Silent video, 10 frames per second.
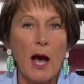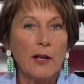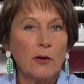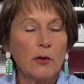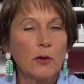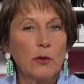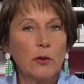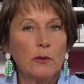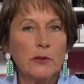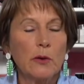I don't know
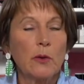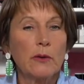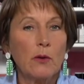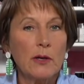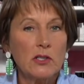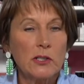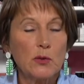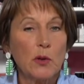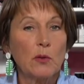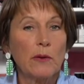who. So the question
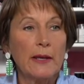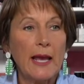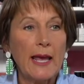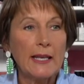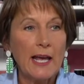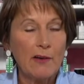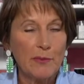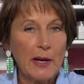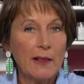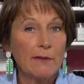is, when will the eight and a
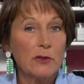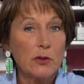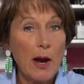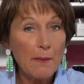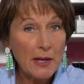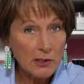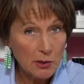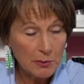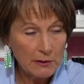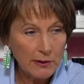half by eleven scrap
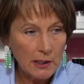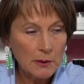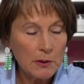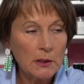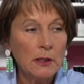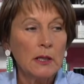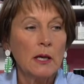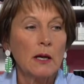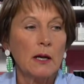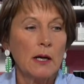master be available?
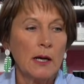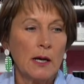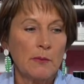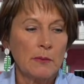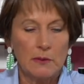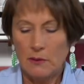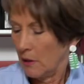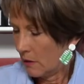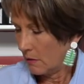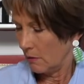Um,
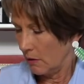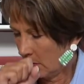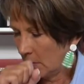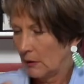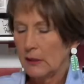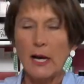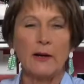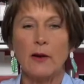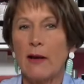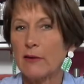I
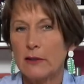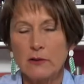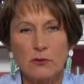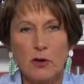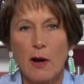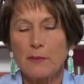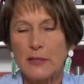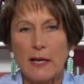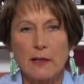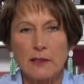don't have a drop
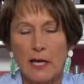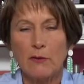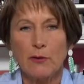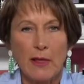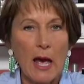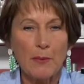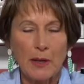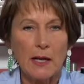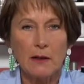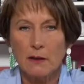date for that,
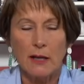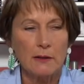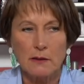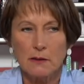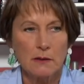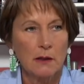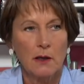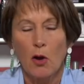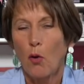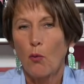but I that is
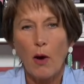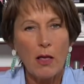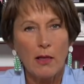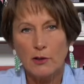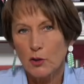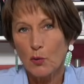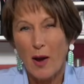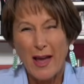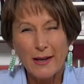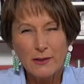well
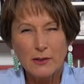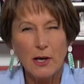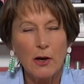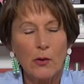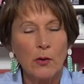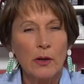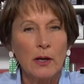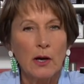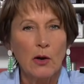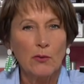underway. So
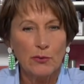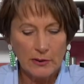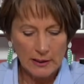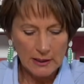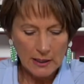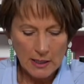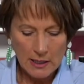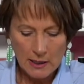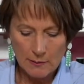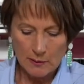hopefully
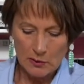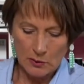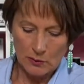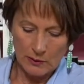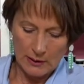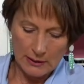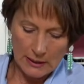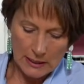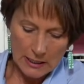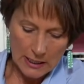um, sooner than
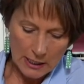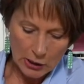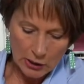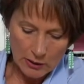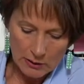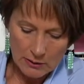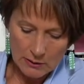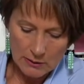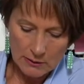later.